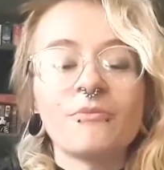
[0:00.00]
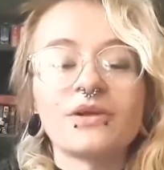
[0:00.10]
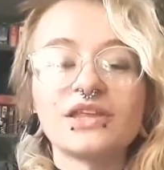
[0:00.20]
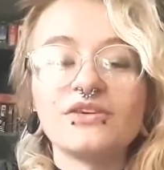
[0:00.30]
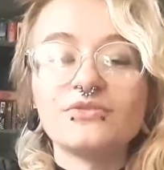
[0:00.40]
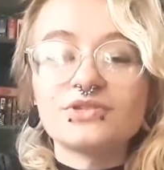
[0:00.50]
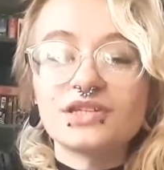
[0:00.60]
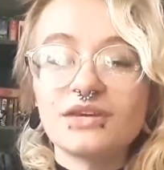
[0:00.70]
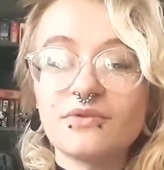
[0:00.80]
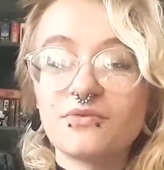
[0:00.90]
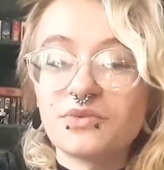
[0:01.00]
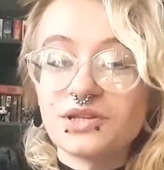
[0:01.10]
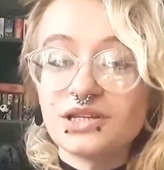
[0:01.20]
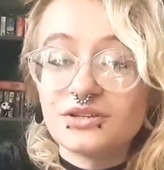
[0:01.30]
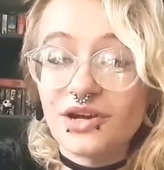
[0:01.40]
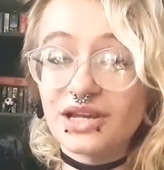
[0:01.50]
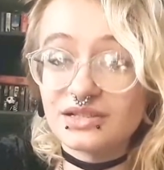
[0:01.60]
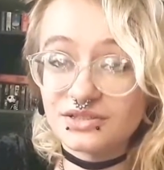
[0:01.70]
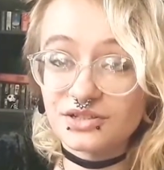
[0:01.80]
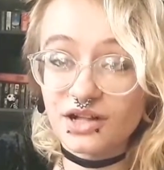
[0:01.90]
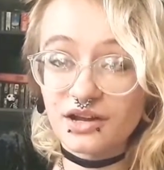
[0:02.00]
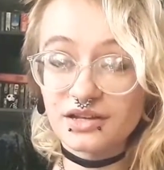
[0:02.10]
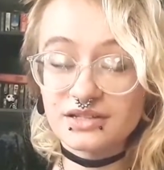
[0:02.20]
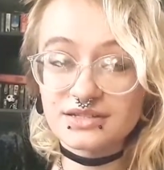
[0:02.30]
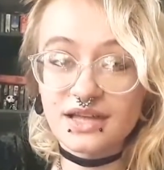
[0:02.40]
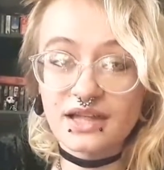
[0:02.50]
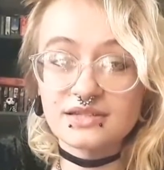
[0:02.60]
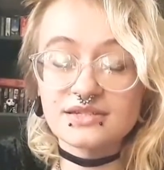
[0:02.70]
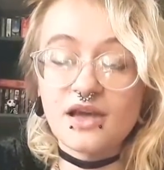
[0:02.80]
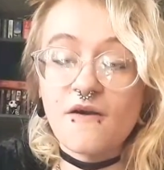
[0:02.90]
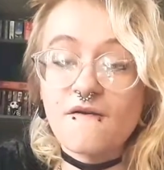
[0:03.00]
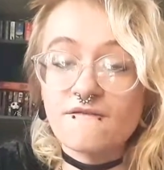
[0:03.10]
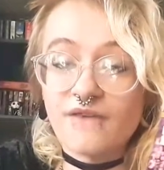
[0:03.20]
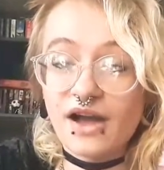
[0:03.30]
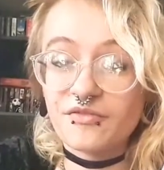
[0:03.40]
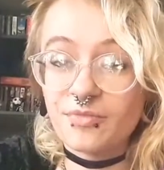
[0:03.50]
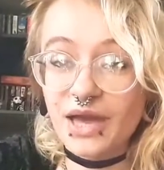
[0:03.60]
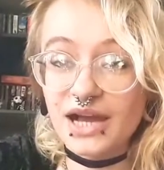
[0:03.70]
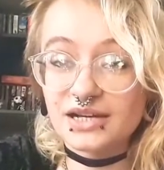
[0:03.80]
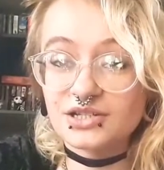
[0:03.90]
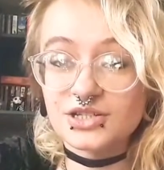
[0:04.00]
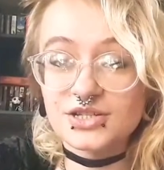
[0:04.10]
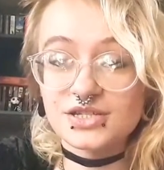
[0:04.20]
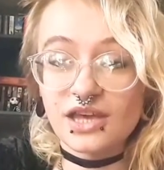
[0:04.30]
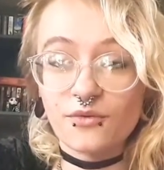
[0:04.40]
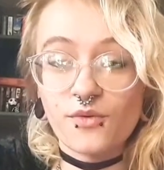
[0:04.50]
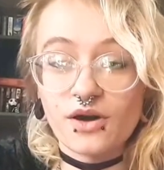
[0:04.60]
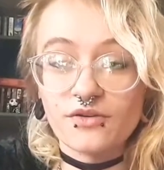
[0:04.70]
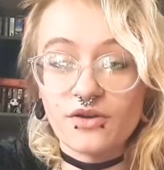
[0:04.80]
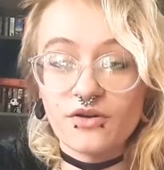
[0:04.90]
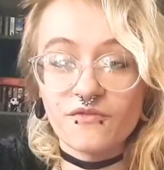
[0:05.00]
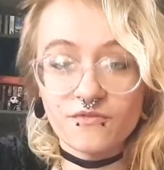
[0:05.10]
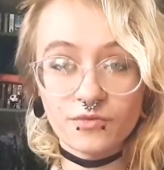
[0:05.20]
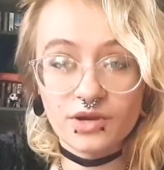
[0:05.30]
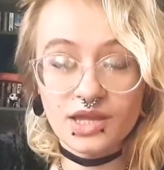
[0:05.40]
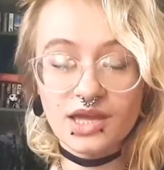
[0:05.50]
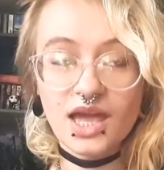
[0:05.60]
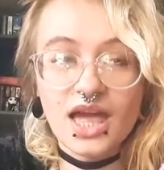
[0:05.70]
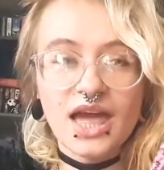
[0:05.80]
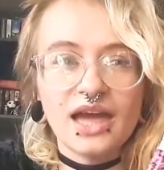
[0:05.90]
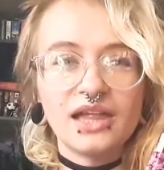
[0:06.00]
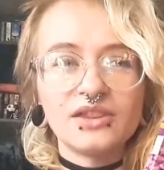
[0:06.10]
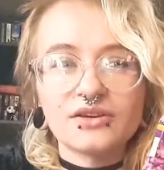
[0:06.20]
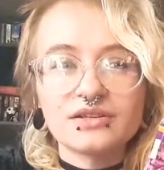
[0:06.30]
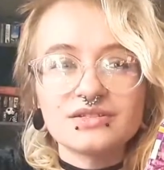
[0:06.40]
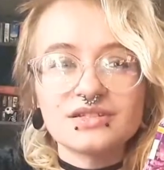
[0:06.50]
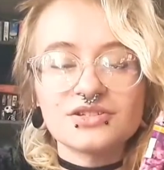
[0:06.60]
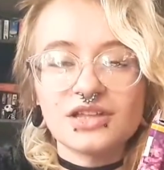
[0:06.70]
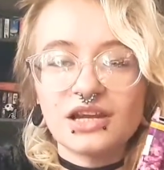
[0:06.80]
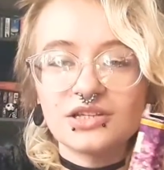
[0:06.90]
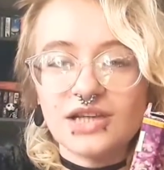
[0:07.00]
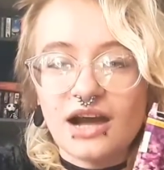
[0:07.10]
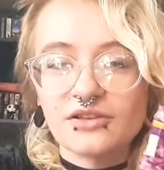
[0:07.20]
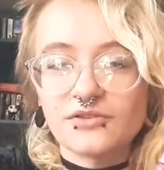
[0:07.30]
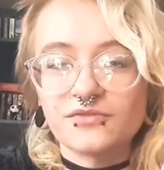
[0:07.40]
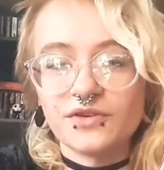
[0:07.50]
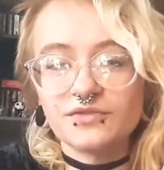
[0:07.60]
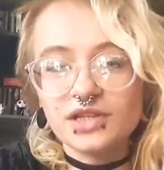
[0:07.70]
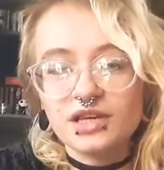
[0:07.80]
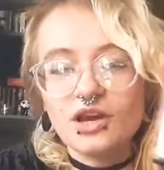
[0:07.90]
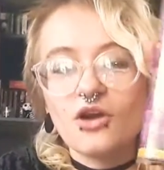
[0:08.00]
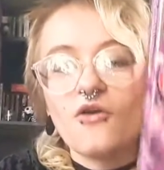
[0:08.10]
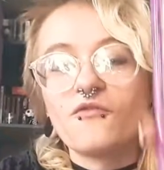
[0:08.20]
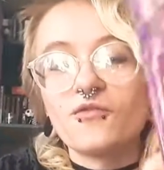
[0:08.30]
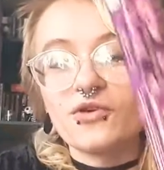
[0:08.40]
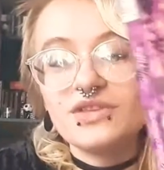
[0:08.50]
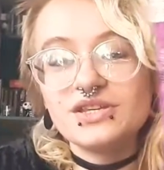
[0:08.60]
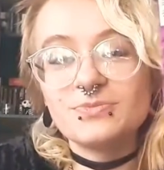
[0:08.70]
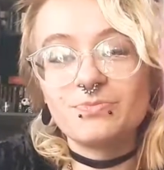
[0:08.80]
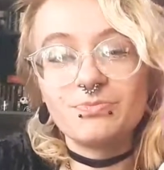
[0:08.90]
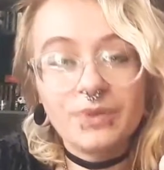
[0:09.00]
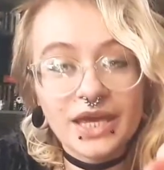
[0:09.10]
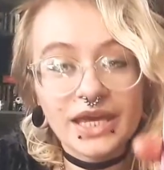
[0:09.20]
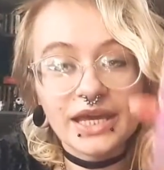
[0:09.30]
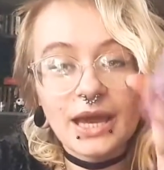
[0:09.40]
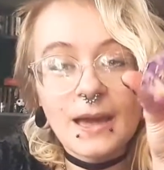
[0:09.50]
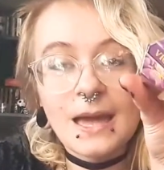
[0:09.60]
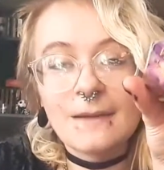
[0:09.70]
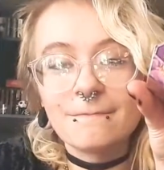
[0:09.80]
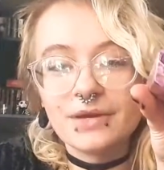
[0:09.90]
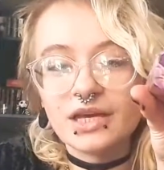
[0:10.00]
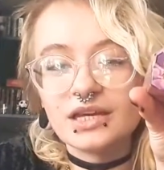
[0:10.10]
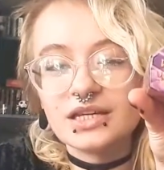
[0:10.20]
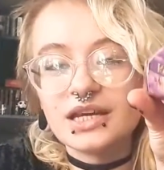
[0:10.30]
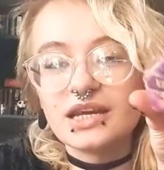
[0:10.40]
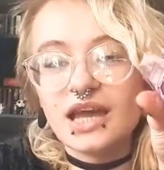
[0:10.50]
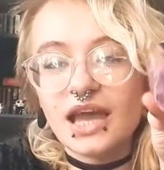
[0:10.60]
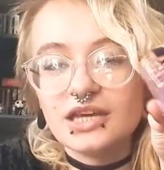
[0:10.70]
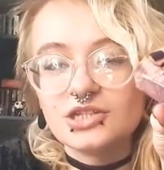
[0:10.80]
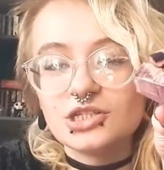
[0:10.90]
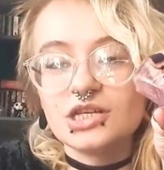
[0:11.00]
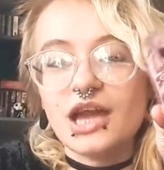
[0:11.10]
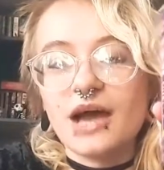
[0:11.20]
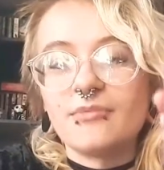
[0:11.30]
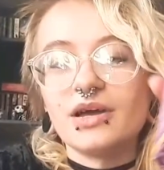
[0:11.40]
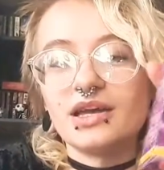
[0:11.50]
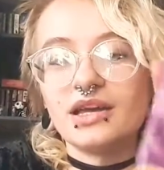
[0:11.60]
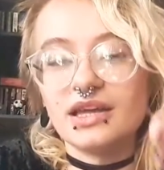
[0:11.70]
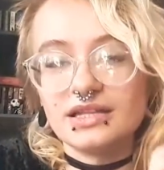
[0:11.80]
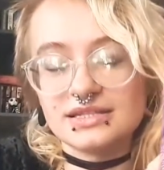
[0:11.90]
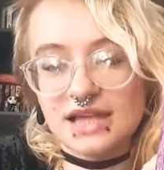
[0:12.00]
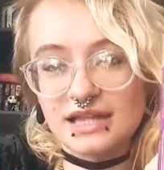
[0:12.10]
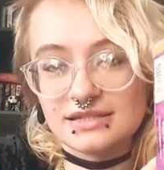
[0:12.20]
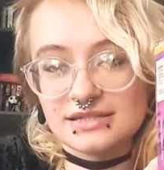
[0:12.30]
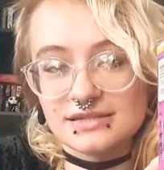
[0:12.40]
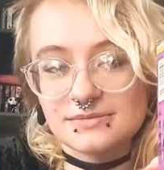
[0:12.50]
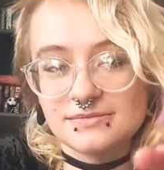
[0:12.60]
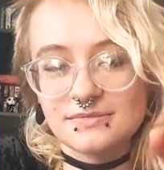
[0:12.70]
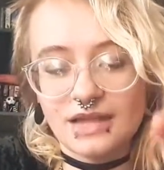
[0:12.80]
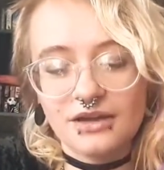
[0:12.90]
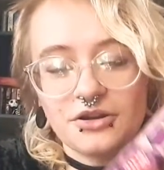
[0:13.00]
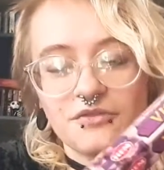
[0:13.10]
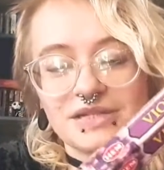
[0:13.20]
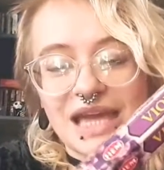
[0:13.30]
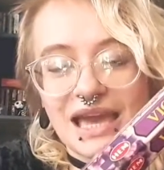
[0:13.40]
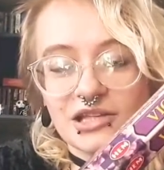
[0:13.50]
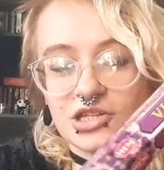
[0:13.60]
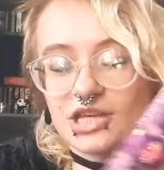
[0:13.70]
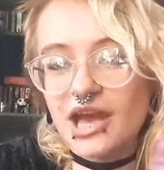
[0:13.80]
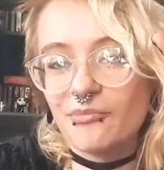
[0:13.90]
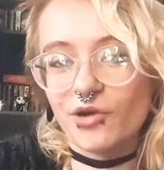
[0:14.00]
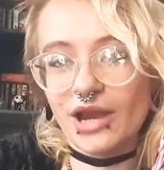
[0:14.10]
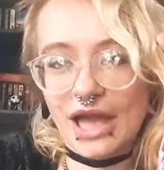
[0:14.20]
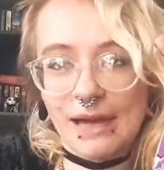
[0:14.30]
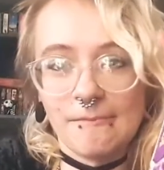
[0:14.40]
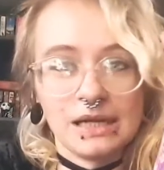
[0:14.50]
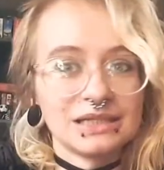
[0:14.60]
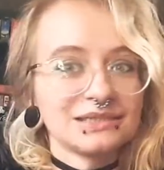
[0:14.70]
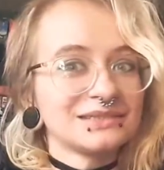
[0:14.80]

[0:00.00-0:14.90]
But they usually have a really great deal on incense. 5 packages, get 1 free, and their incense are like $1.50 for these big HEM incense. I don't know if it's HEM or hem.